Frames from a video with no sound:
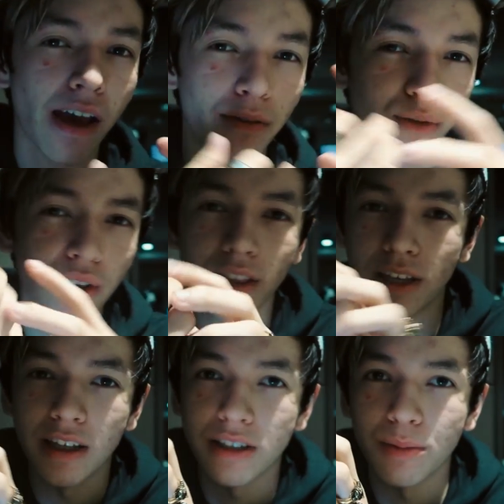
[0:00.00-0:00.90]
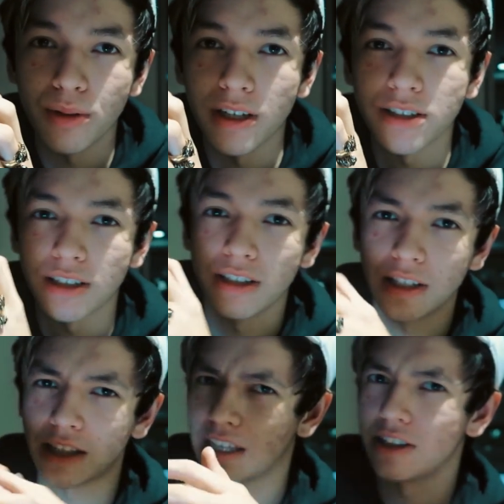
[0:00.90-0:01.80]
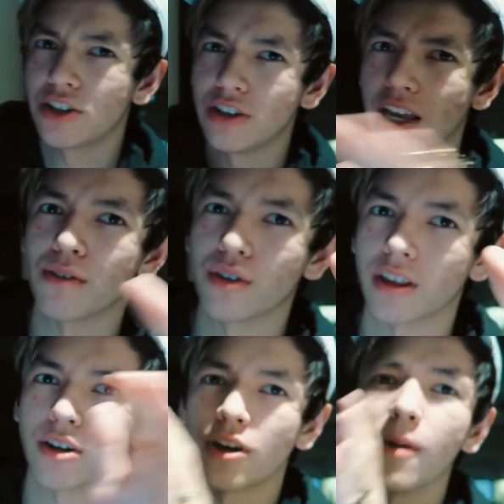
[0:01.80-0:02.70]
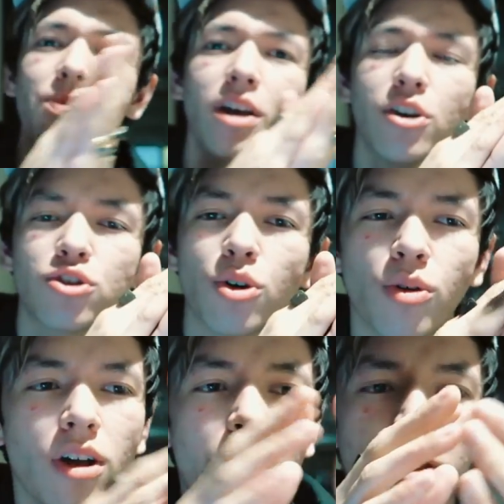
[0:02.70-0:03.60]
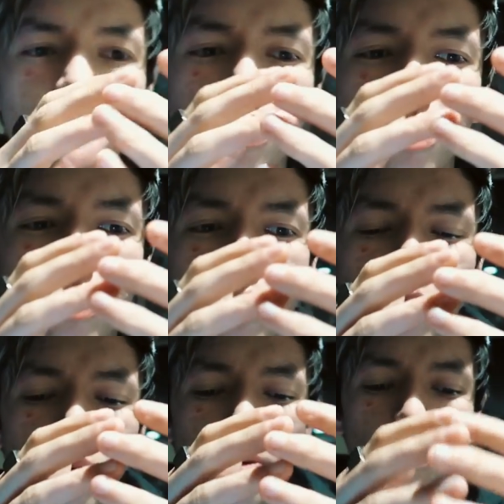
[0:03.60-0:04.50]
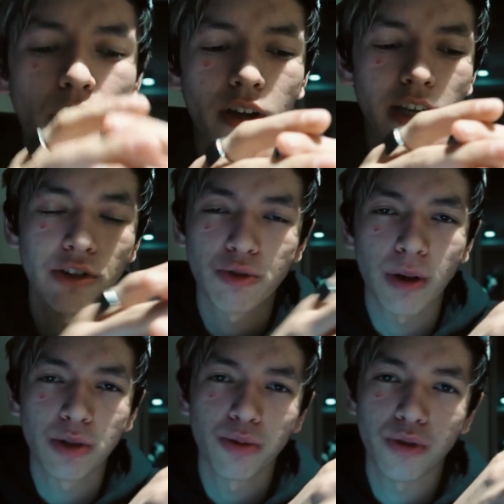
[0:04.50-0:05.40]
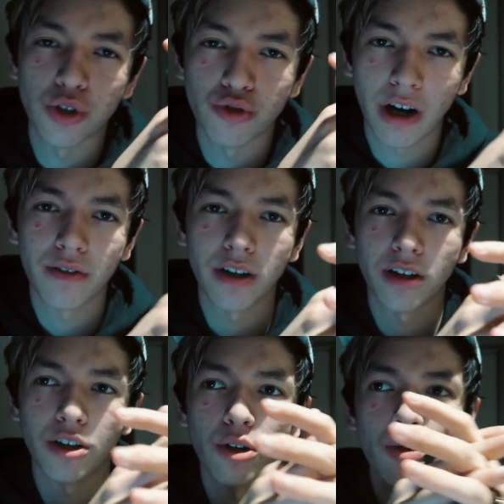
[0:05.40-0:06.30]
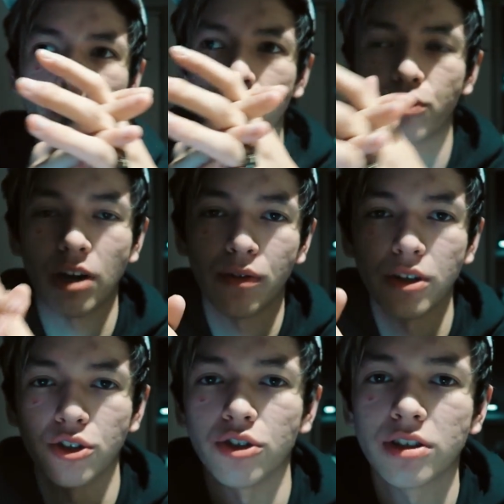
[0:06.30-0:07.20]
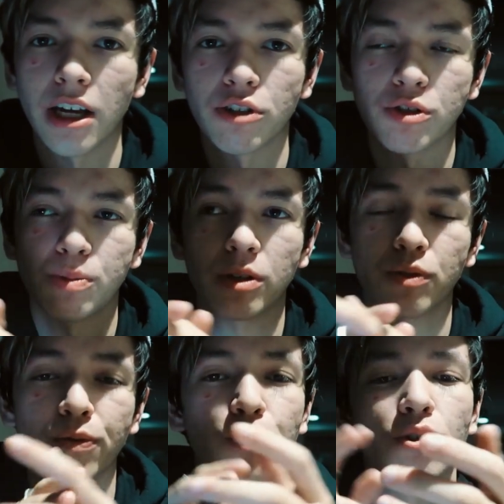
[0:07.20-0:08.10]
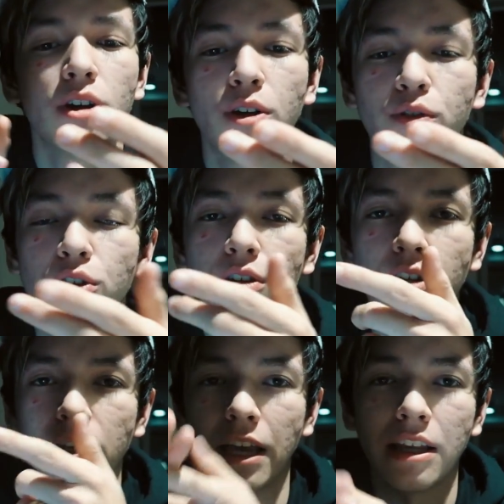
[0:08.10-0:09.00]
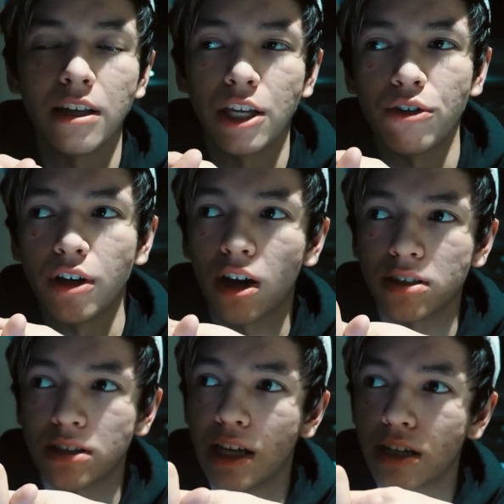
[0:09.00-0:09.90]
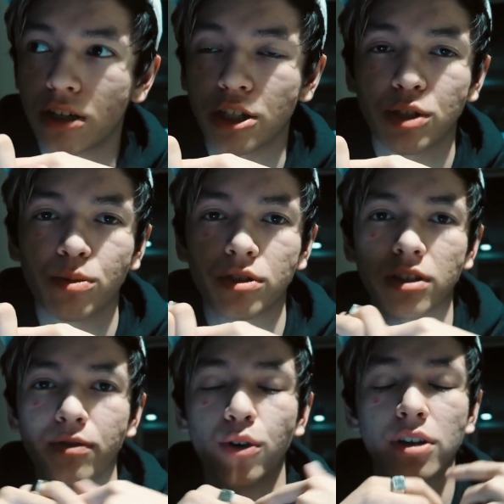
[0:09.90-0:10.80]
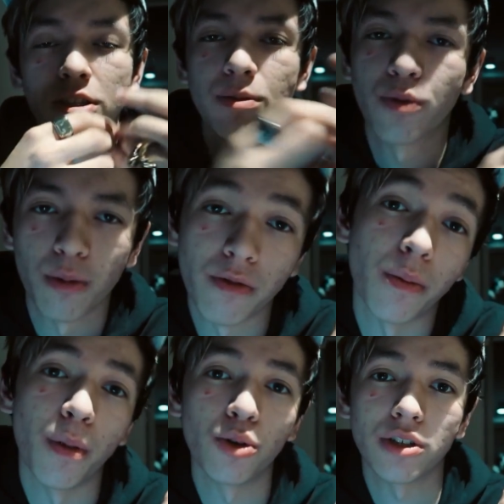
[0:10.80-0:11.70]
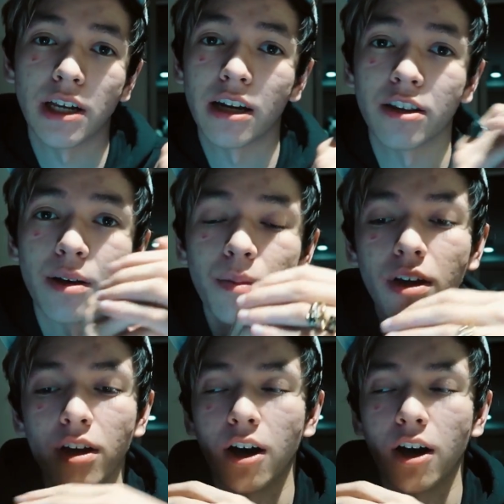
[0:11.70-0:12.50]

everything into place, like literally everything. Okay, so marketing is responsible for driving traffic to your site. It's responsible for gaining curiosity out of customers, evoking some form of emotion out of them,